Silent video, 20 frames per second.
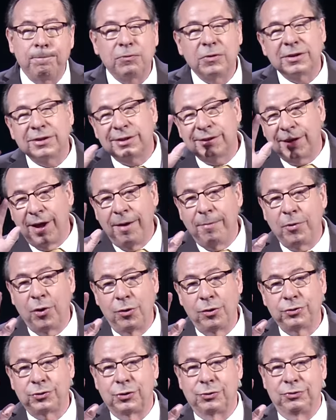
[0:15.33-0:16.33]
Some
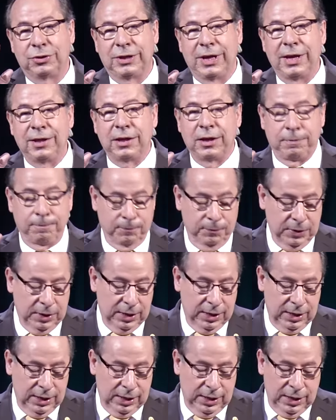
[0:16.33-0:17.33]
also say that,
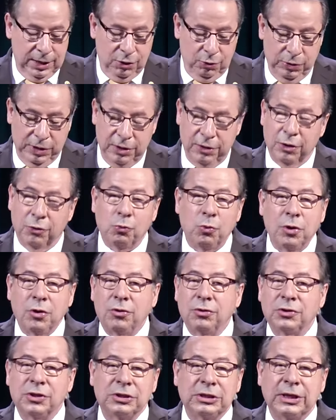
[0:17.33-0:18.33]
well, the
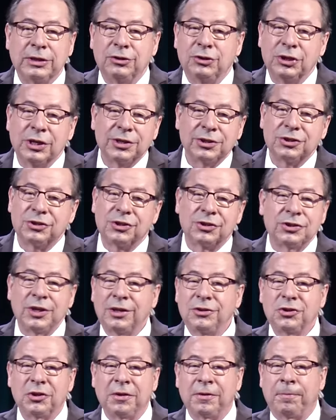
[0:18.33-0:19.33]
world is in just
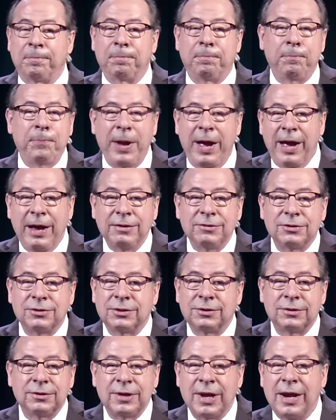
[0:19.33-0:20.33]
such a bad
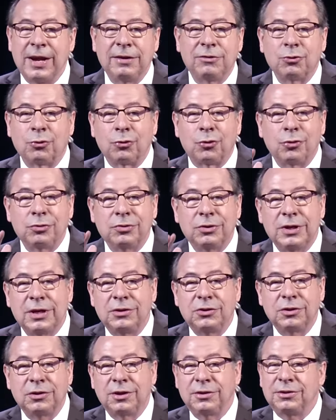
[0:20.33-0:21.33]
state or
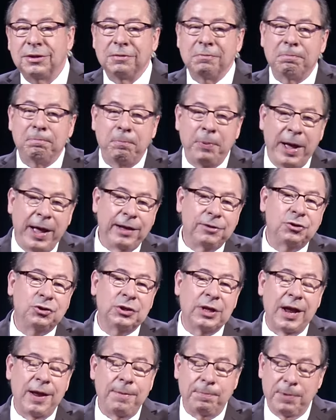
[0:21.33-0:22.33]
condition, it's in bad
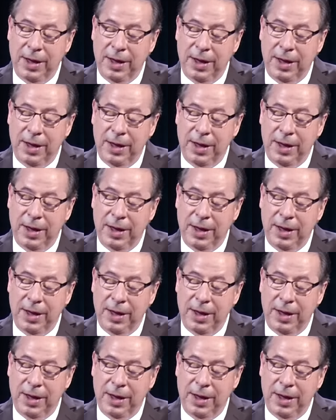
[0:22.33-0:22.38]
shape,